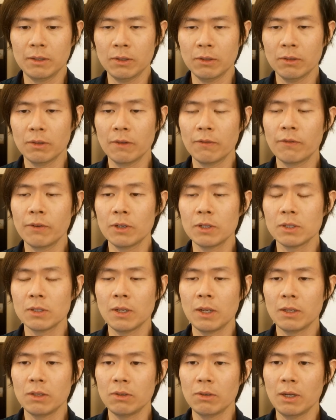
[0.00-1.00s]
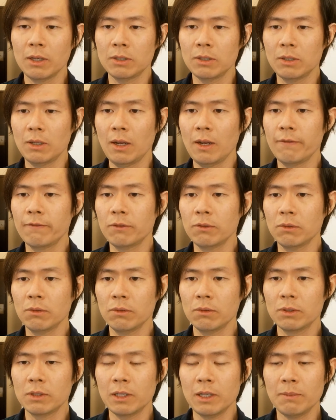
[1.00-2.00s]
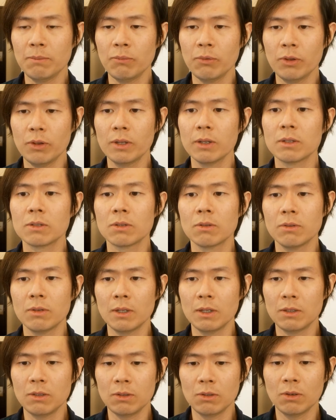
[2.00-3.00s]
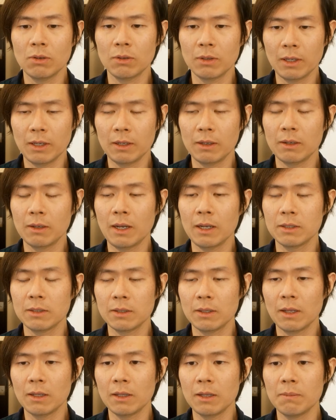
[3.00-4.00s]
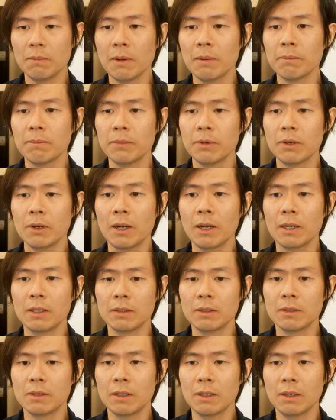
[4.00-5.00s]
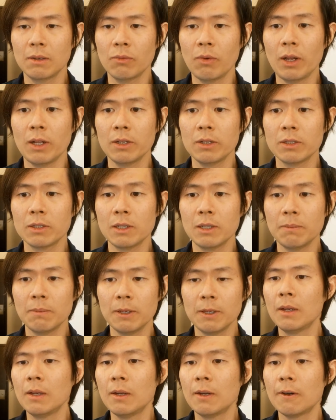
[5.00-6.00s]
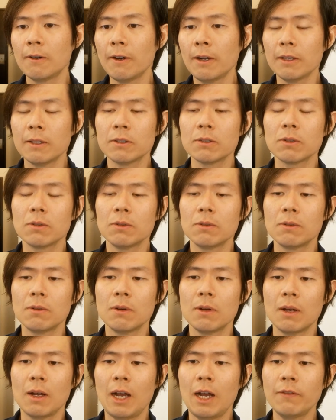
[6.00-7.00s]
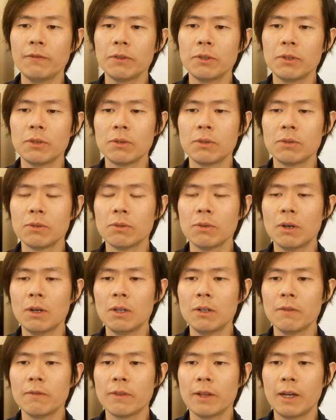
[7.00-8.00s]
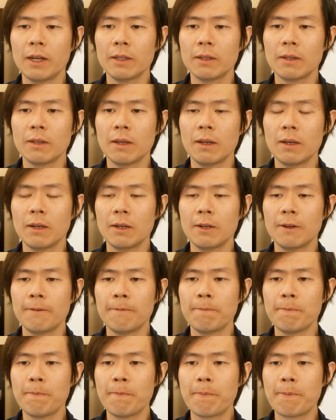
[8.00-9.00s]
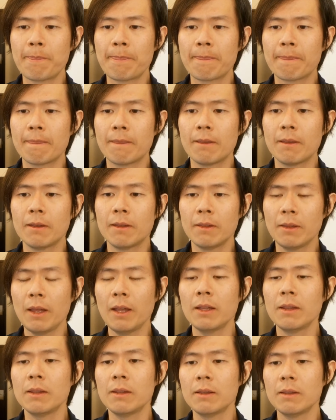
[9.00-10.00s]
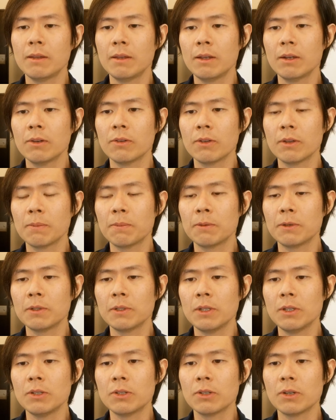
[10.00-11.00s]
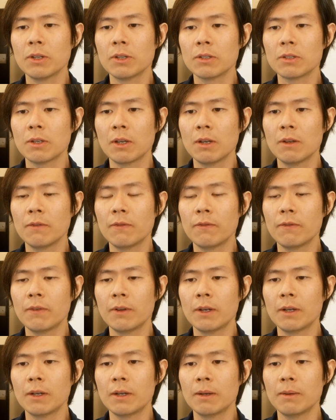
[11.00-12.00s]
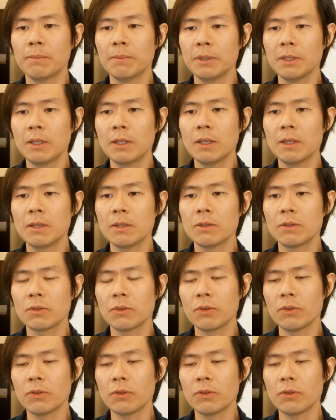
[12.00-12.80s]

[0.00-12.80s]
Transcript: the first night you actually have to sleep with it so that you don't like accidentally bump your eyes while you're sleeping. Right, so after you do all of that, then the procedure itself begins. So you